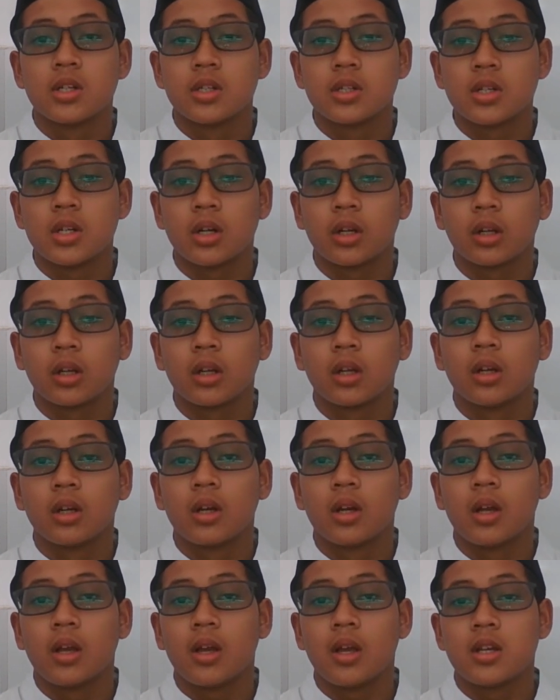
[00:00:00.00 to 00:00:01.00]
Shirk
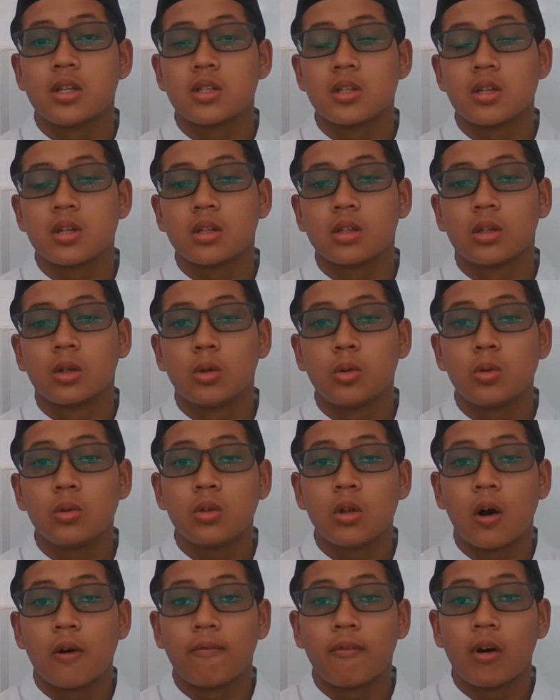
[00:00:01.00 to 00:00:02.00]
is the
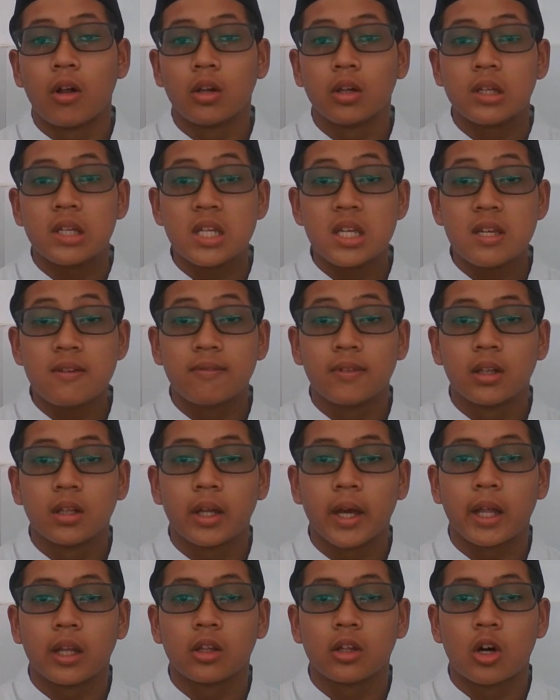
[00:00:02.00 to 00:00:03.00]
root of all
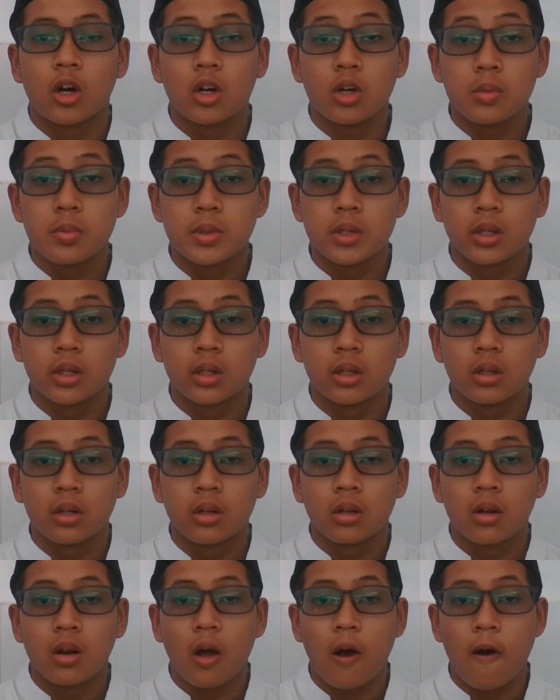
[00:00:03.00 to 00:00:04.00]
evil and corruption
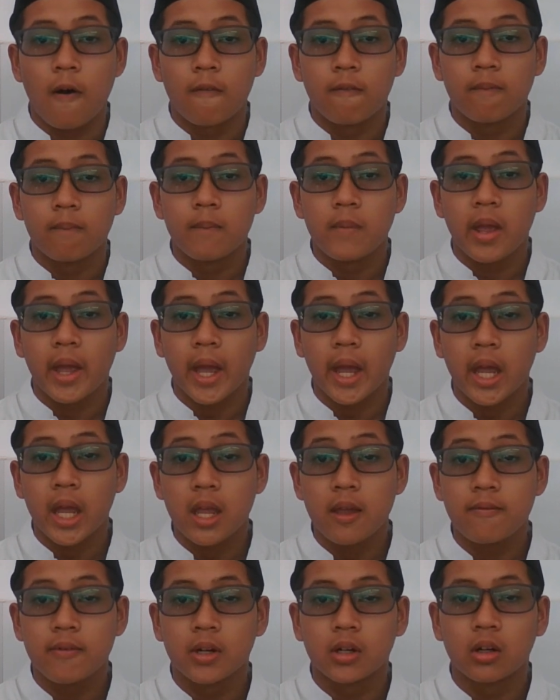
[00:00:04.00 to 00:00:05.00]
of
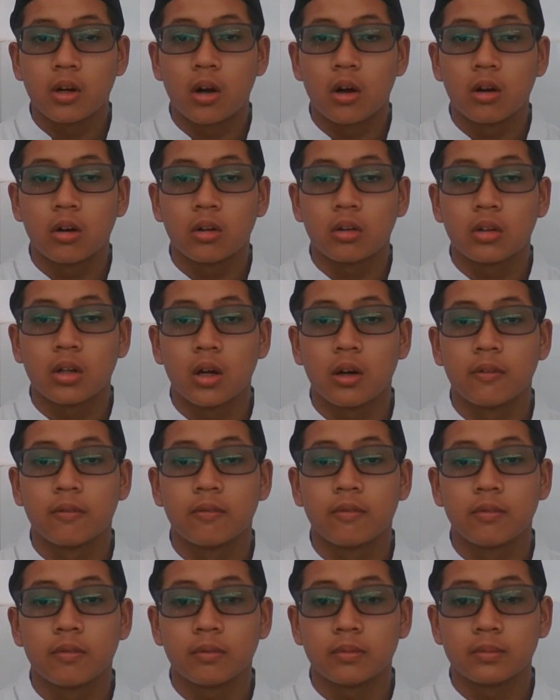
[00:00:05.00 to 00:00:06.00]
behavior or thought.